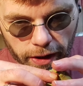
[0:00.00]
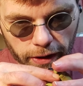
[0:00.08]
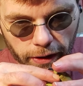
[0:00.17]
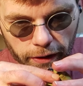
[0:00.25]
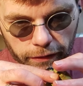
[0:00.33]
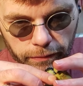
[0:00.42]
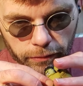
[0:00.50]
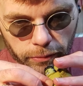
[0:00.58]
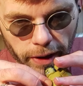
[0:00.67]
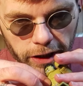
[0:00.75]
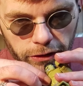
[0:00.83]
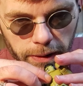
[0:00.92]
It
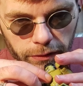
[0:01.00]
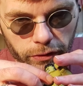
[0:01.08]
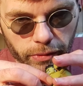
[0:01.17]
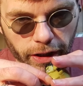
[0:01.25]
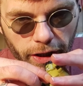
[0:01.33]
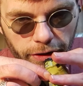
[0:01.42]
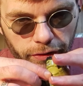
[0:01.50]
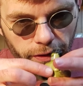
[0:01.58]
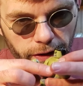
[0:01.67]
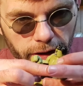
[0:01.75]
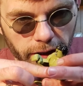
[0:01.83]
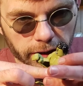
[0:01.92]
reminds me of
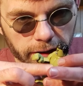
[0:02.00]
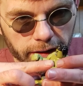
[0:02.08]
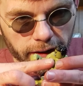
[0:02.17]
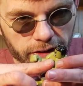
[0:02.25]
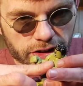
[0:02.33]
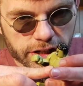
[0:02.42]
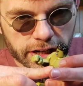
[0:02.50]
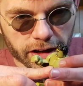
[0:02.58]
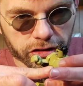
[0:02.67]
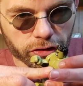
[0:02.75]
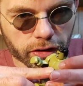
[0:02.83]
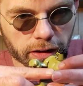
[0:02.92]
300. Like his
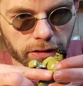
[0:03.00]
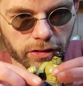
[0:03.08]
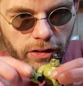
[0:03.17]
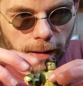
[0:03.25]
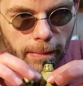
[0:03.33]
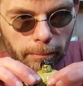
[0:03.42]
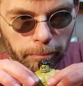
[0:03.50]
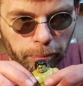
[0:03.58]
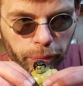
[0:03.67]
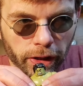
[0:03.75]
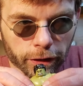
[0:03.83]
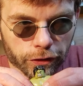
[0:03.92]
chest is
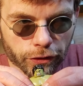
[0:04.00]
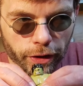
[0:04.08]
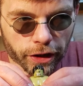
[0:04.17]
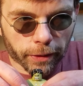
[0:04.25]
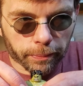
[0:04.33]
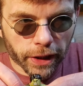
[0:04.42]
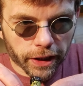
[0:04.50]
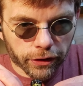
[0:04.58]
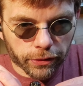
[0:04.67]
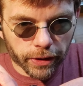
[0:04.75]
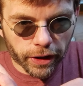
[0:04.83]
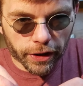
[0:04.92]
straight up
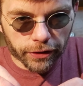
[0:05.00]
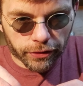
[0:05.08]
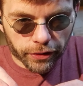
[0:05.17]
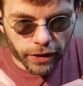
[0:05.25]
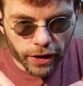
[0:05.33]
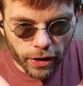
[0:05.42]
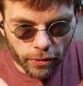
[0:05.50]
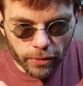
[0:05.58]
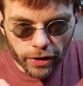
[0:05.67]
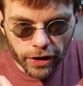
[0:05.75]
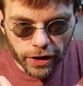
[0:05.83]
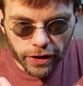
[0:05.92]
like 300.
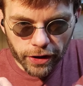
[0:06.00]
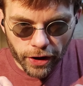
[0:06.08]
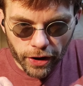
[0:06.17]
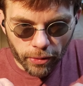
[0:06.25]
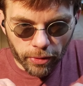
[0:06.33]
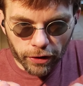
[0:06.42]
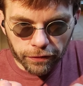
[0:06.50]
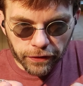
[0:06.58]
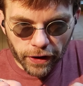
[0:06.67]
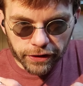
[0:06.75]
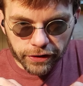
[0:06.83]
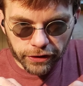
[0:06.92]
We will
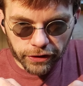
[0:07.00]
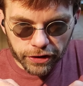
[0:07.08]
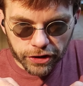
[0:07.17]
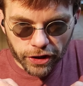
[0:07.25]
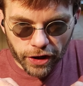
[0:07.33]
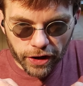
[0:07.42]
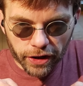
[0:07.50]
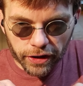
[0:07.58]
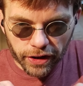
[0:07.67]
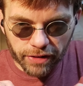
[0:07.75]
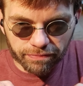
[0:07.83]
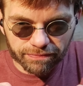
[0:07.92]
fight in the shade.